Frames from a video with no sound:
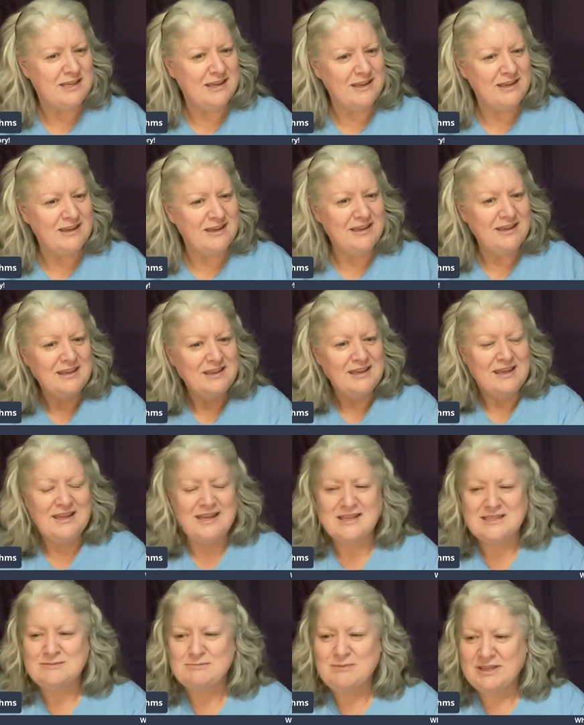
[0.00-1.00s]
day.
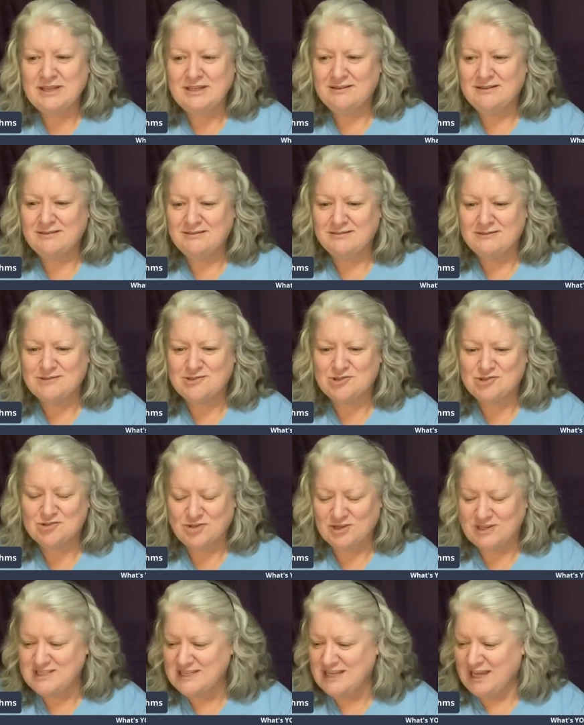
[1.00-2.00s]
It hasn't been
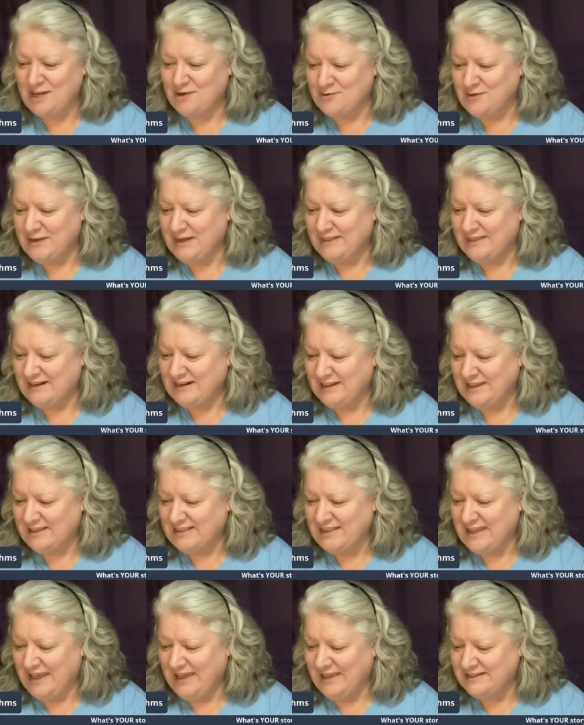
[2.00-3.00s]
stressed out or anything
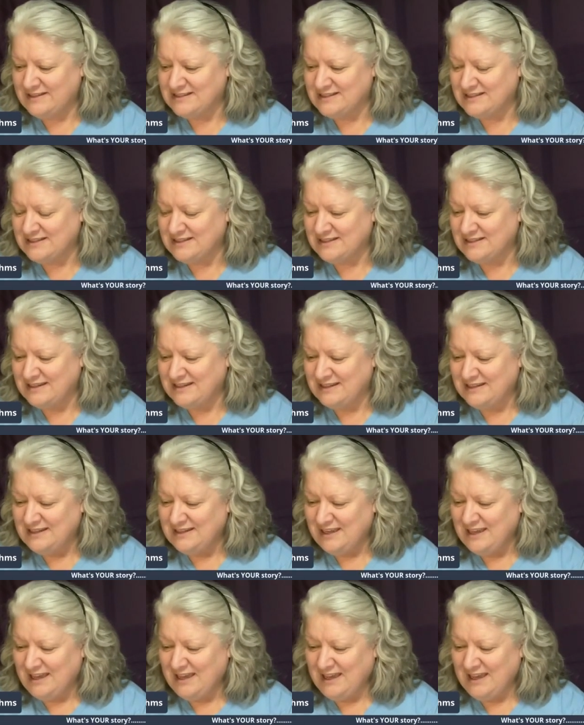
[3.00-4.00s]
like that. And
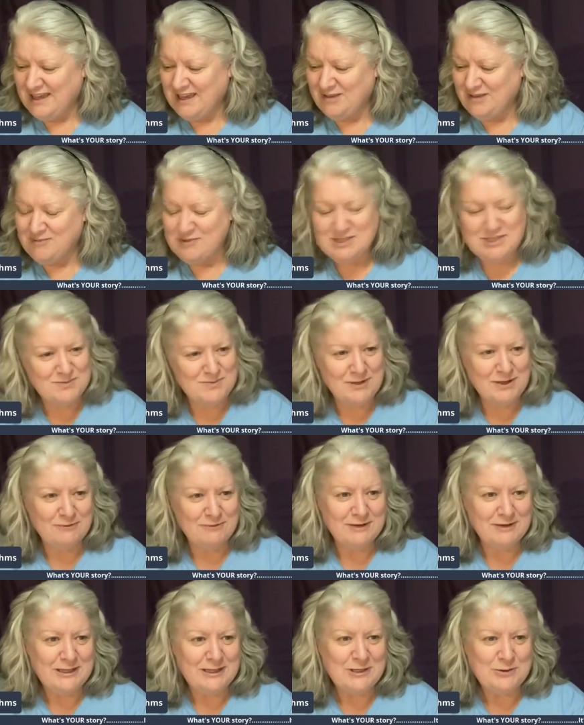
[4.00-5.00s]
it's just been
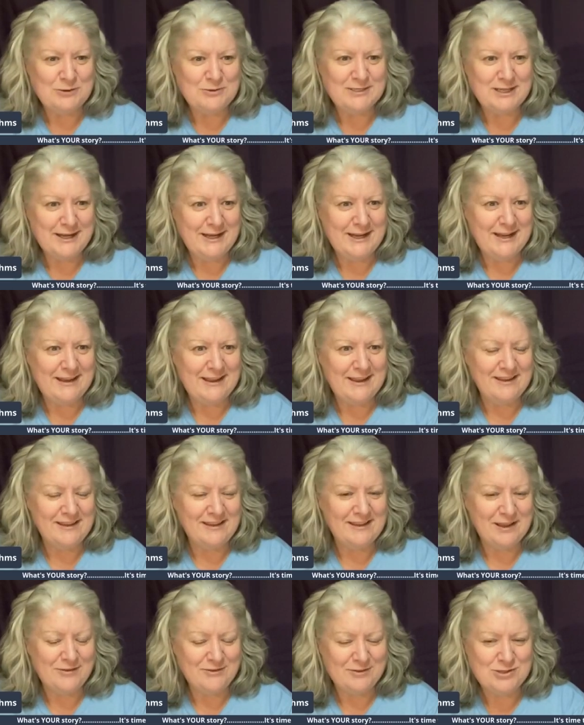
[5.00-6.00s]
a really cool day
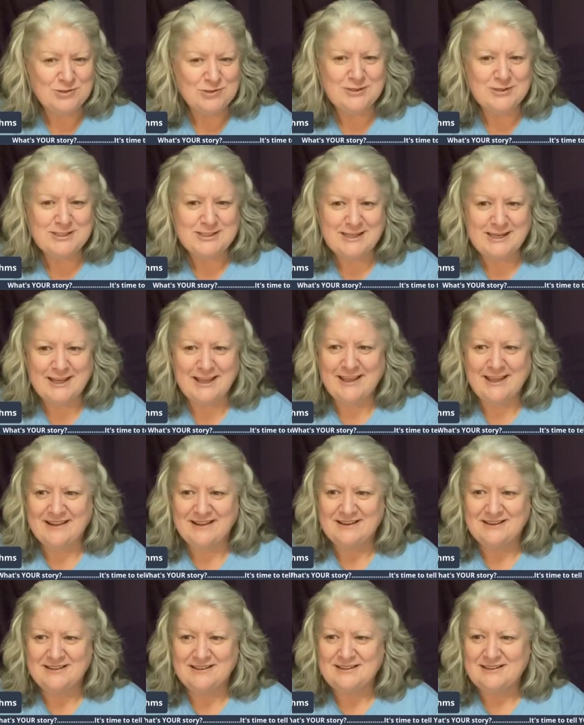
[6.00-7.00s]
today. I've enjoyed today.
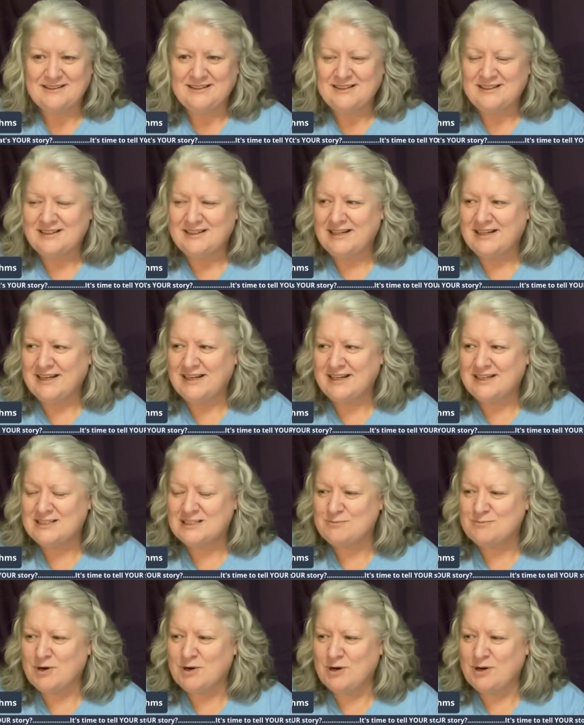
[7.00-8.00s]
And
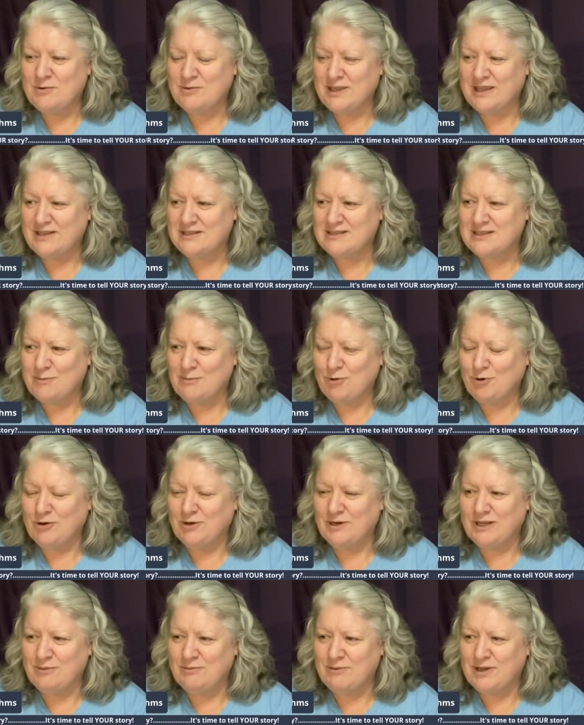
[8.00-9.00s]
tomorrow we get up
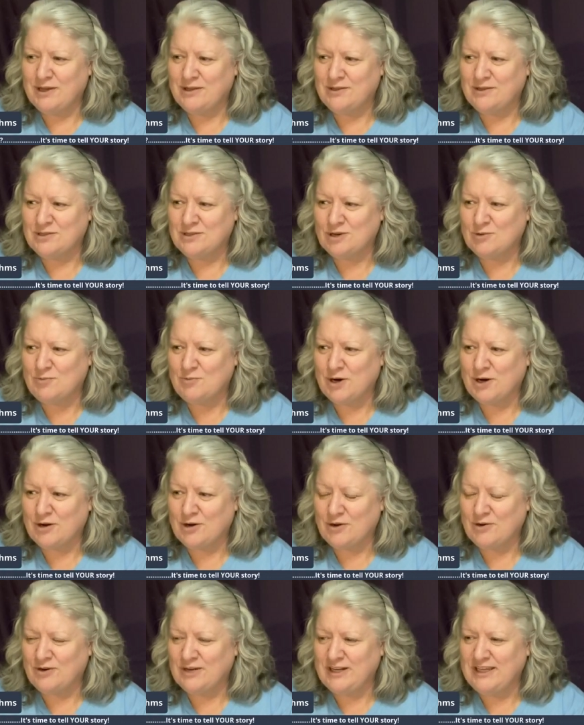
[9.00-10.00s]
early. We go to the dog
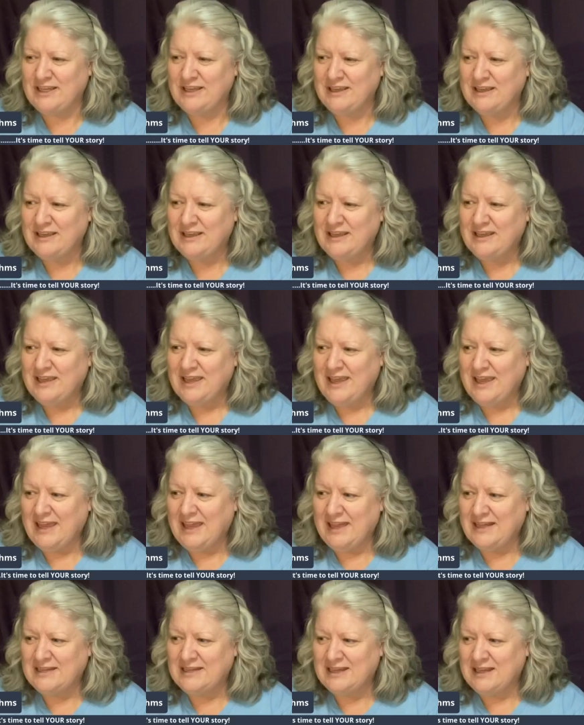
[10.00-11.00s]
park early.
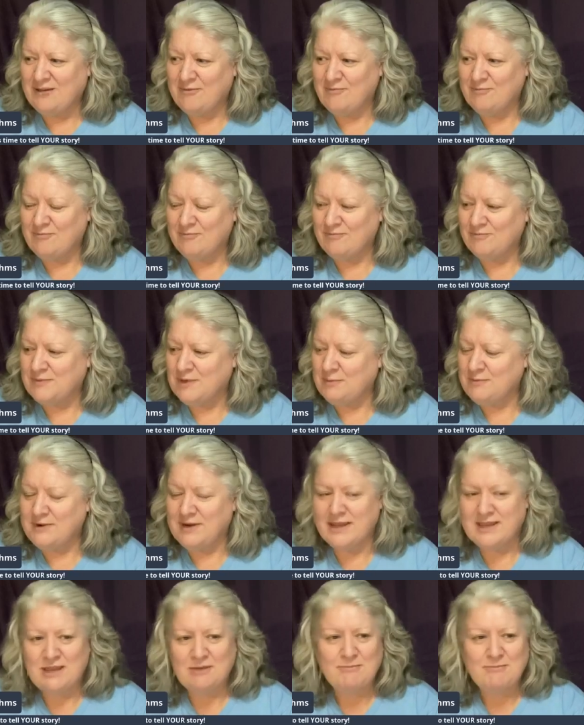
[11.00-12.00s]
And then
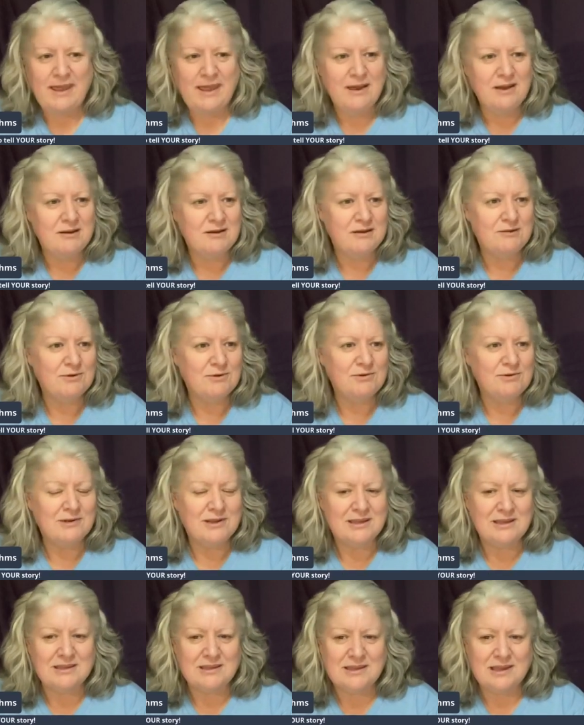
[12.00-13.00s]
when I get back,
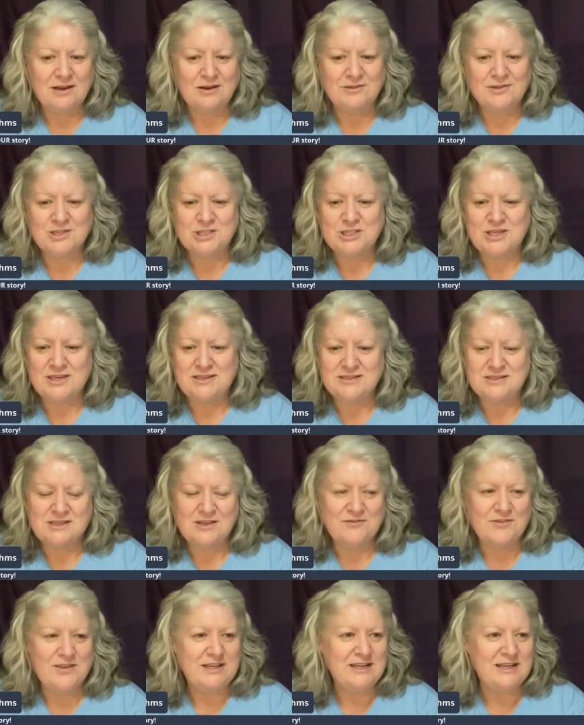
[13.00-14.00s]
we'll get on the chat,
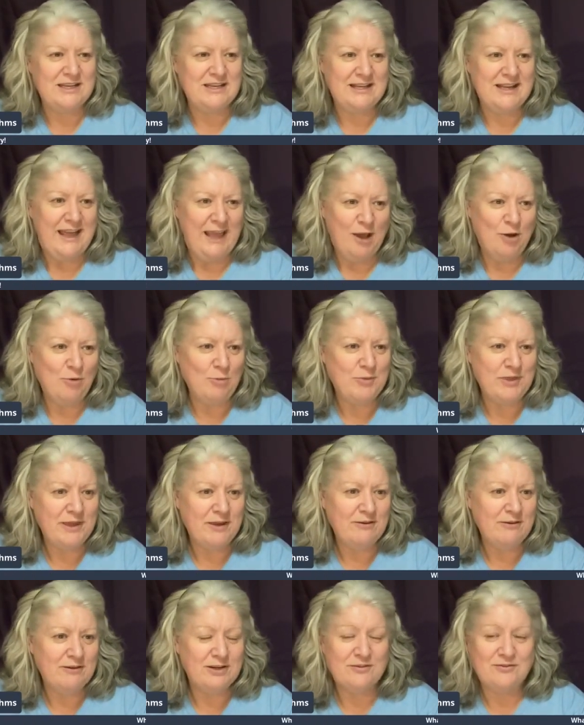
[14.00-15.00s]
see if they need any help
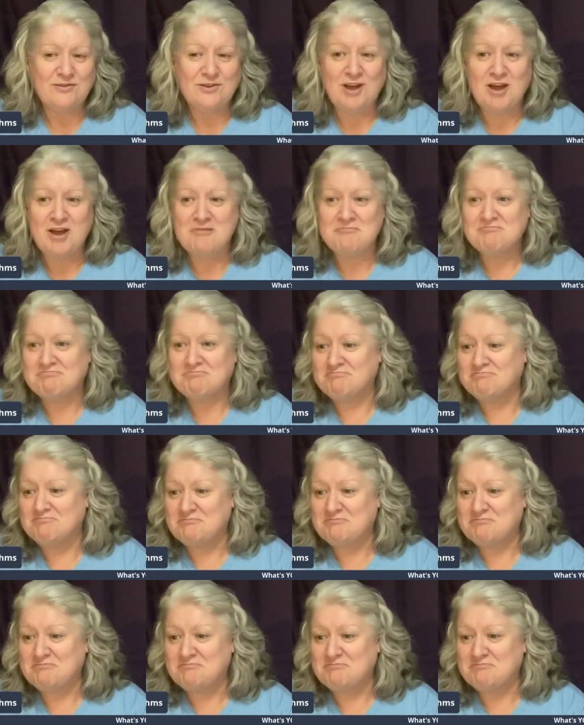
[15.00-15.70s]
there. And if not,